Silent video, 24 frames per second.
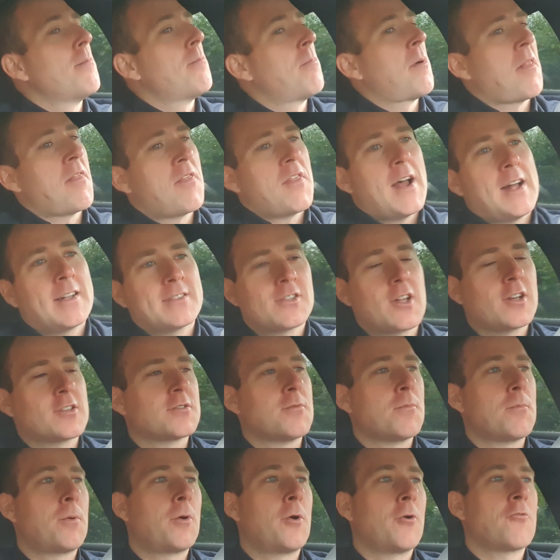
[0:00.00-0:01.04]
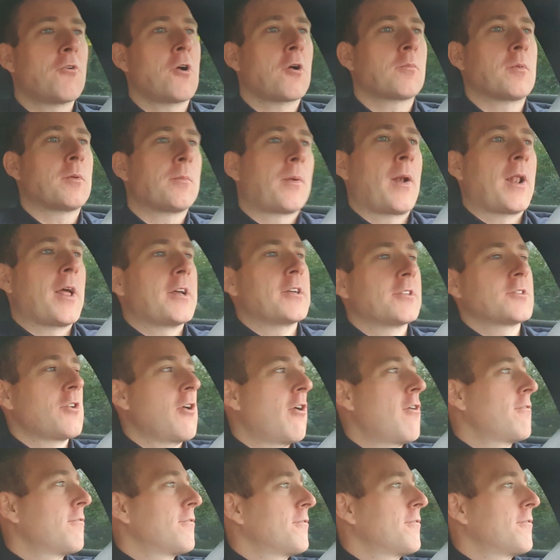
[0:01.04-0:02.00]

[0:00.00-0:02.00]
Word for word: But that doesn't put rugby players off.